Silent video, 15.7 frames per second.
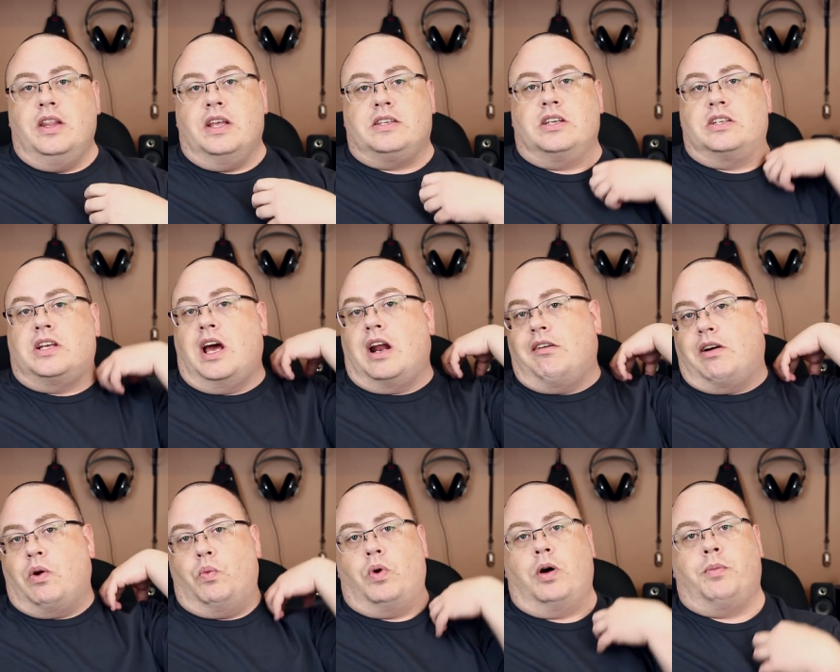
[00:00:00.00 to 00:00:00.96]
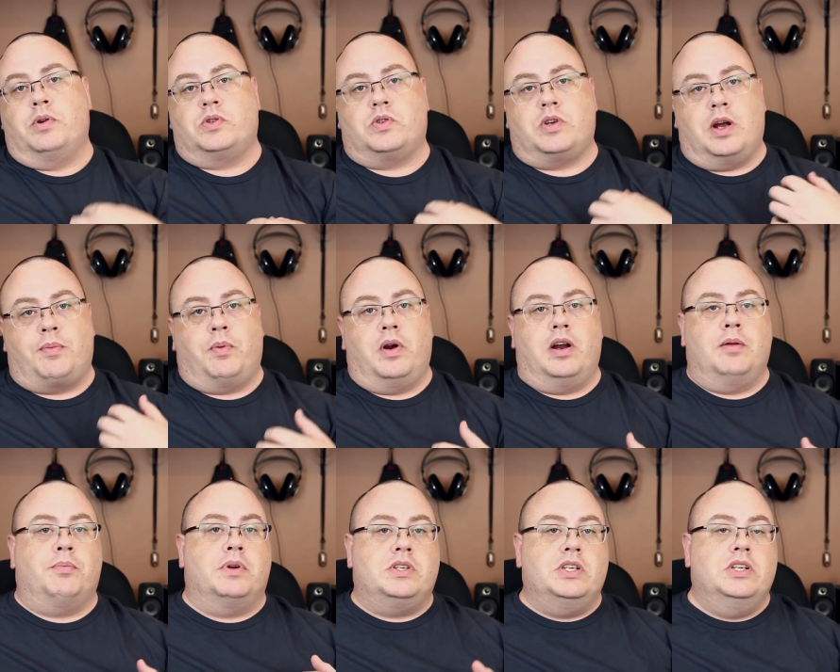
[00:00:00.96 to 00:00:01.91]
It's just got like a rubber strap around
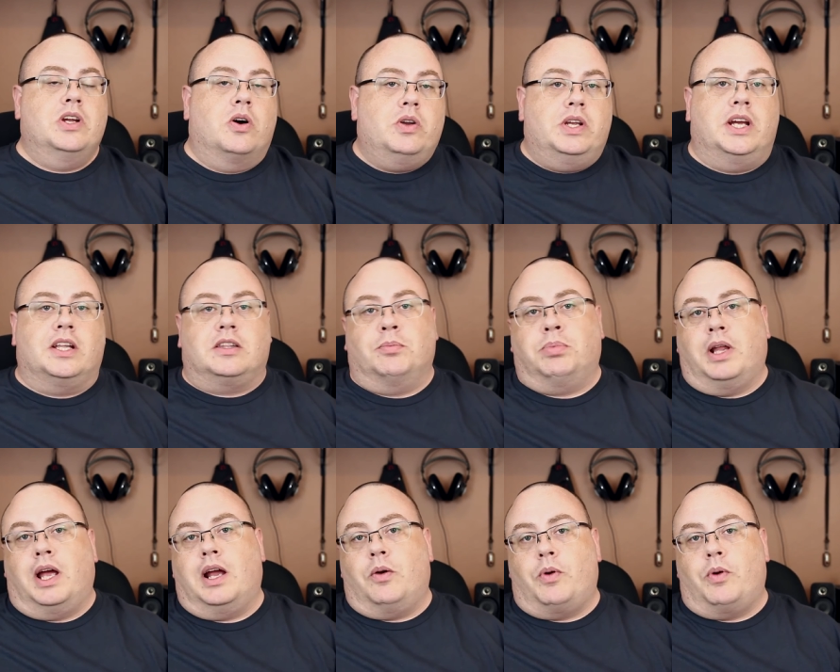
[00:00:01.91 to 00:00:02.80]
it, but you know you got the Black